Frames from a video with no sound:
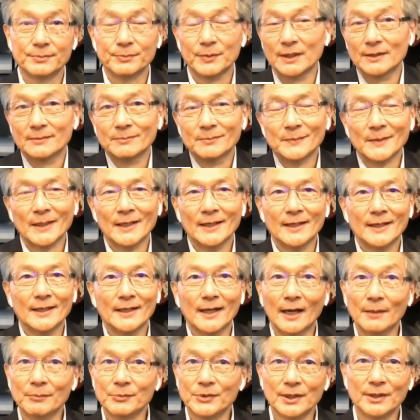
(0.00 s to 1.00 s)
But
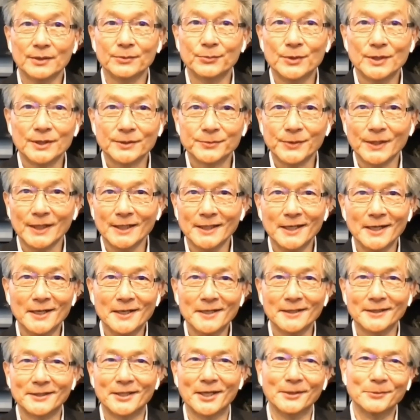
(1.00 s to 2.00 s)
I'm going to work really
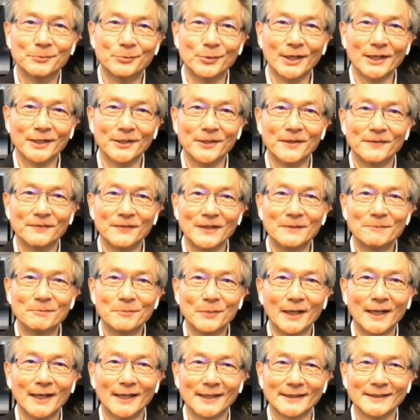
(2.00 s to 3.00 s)
hard to bring all them
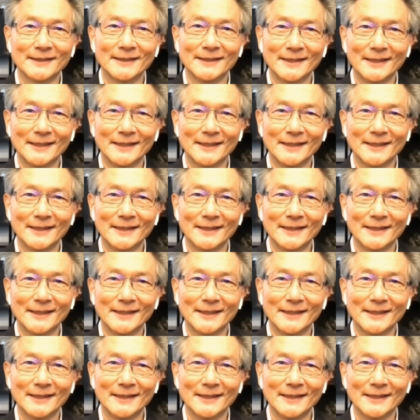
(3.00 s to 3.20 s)
back,